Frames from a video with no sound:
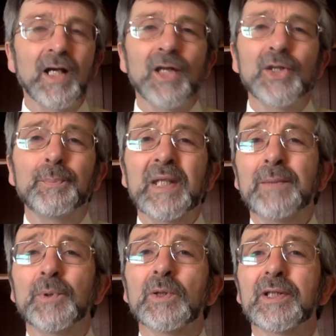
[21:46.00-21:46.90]
The
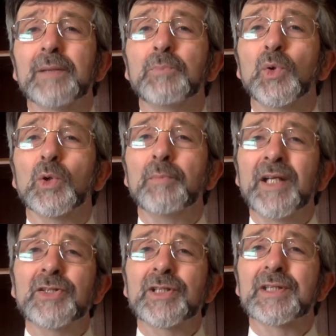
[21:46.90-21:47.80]
people that Paul
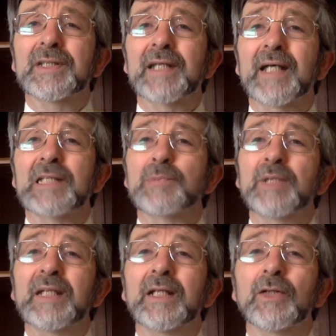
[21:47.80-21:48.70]
mentions as
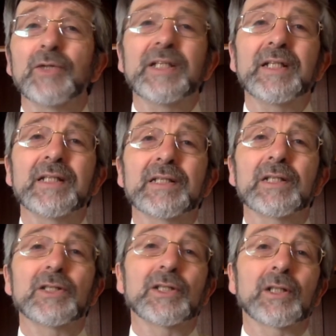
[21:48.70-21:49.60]
bringing greetings
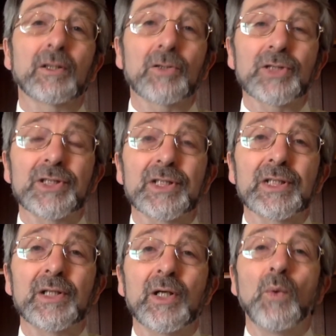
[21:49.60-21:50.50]
to the Colossians
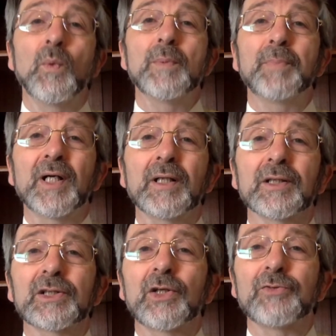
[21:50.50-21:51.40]
were
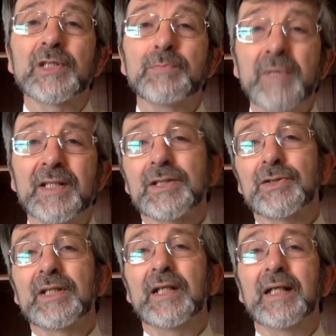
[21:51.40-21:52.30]
part of his
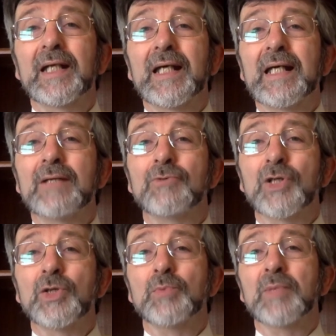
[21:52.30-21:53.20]
ministry in
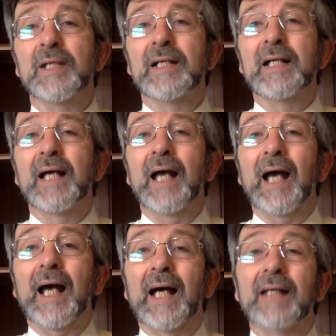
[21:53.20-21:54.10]
Rome,
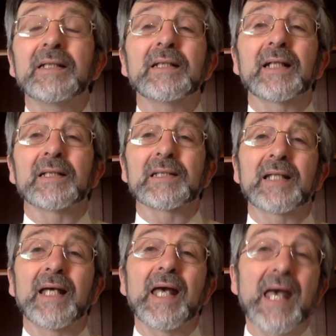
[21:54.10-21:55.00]
and as
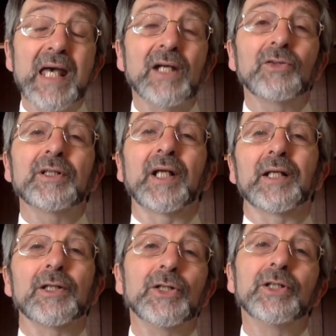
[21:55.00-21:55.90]
Aaron
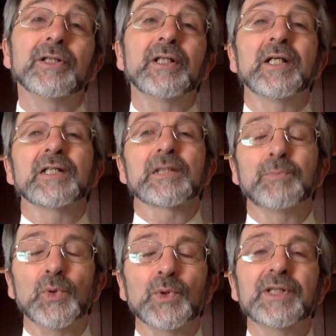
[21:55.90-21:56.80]
and Hur
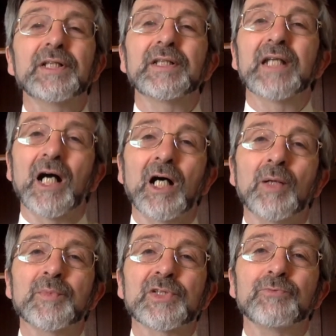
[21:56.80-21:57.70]
supported the
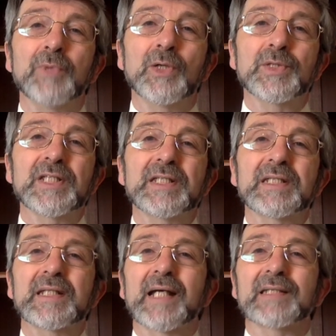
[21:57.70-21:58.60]
arms of
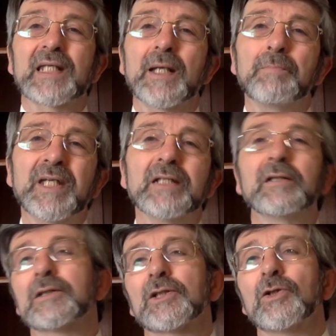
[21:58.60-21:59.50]
Moses as they
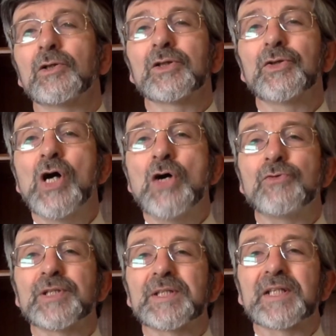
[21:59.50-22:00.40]
appealed to God
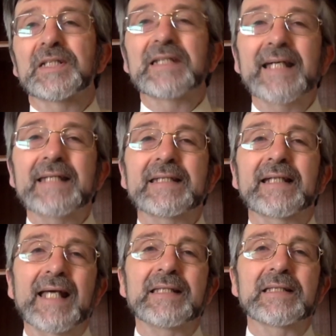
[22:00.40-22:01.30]
for success
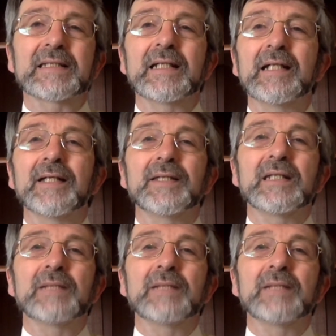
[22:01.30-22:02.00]
against the